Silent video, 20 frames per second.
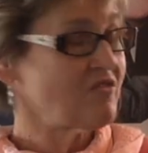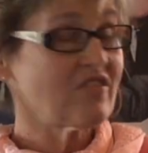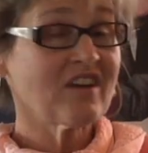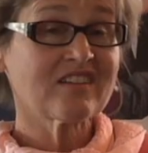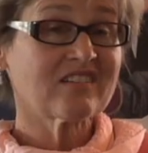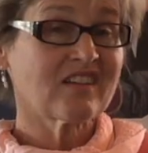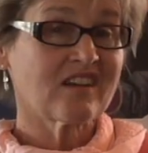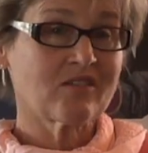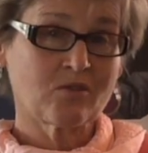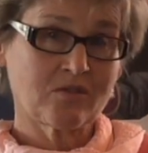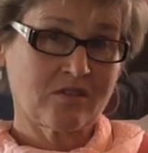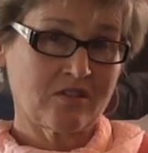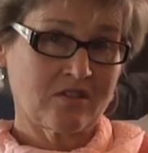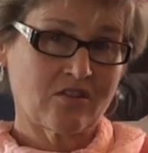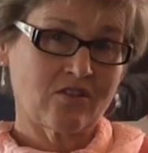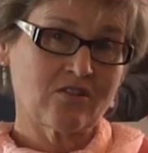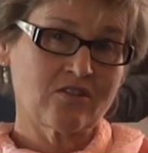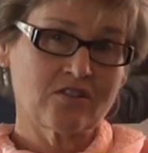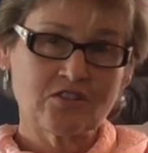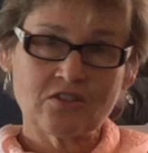fact, I would
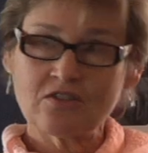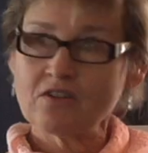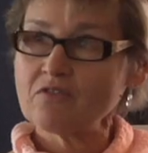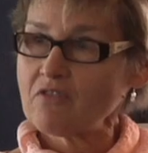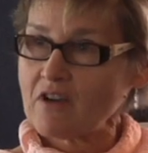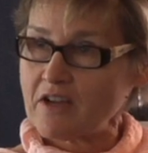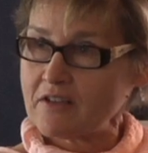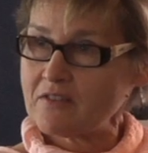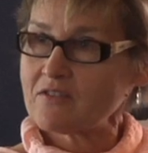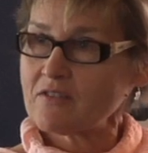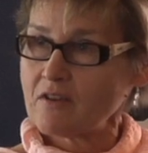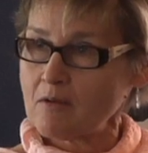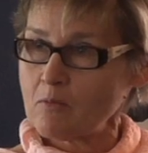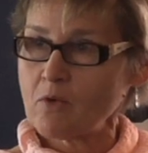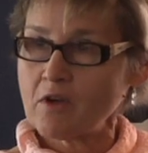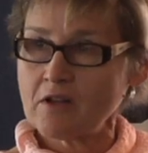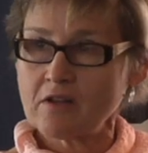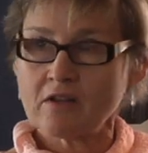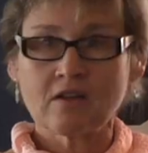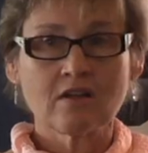encourage you to find
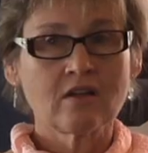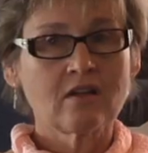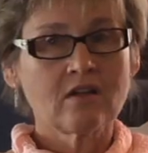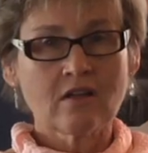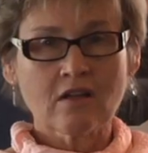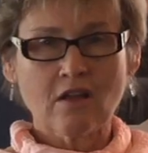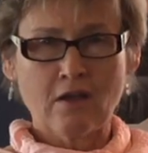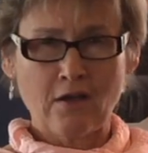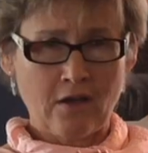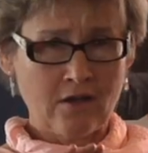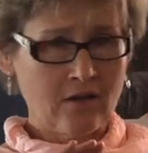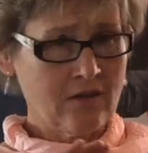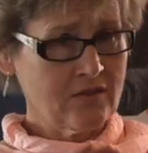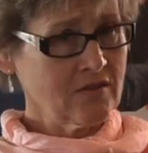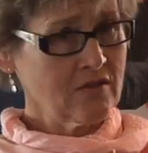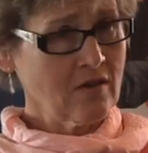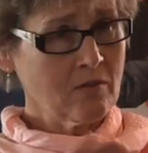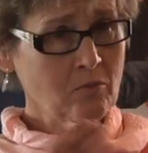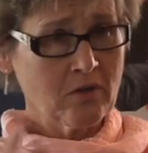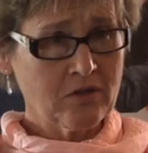someone,
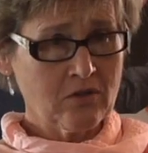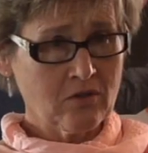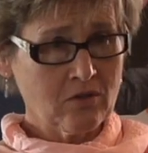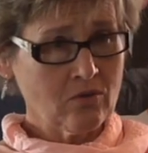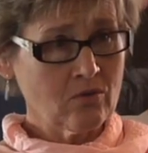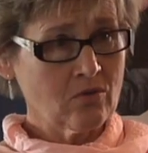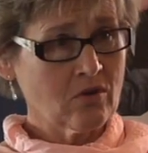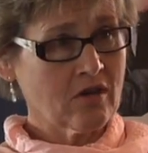someone who